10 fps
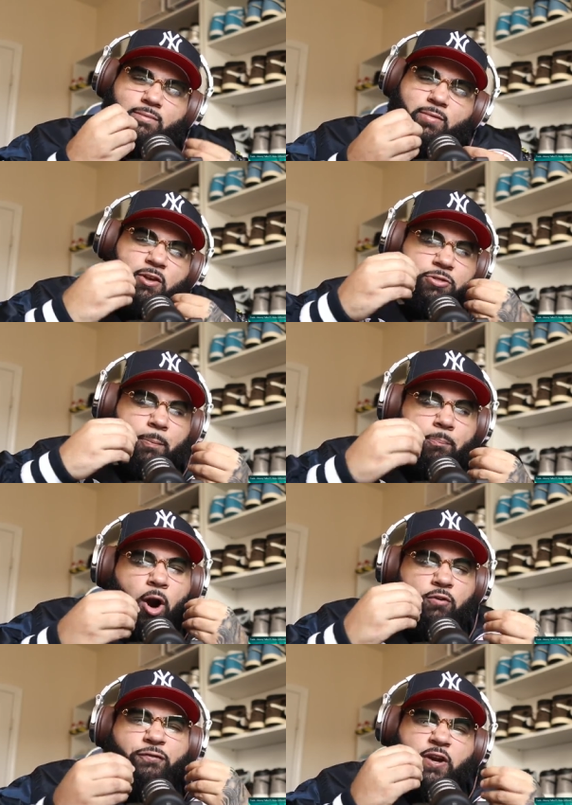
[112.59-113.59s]
the
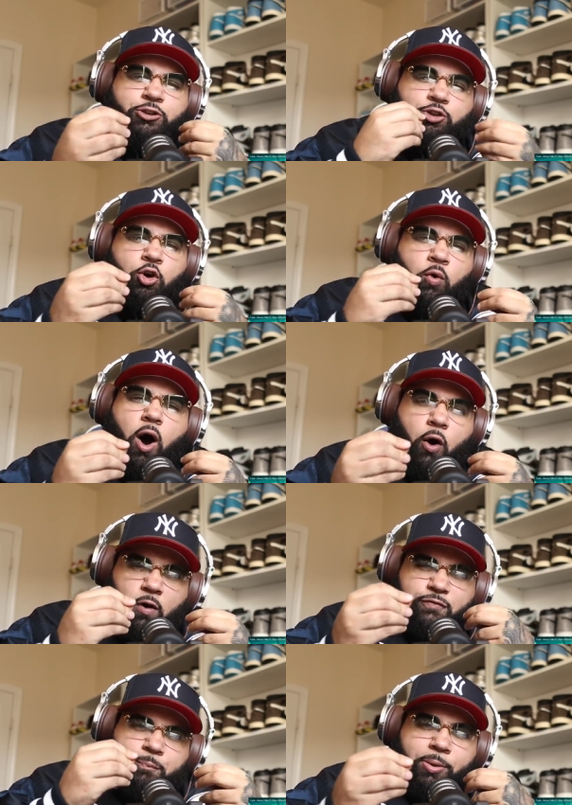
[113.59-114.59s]
perfect duo
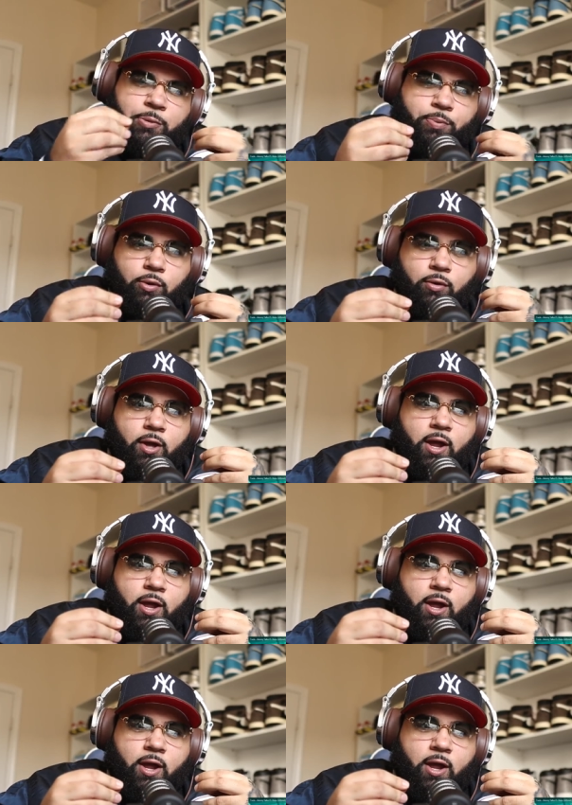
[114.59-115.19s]
of people.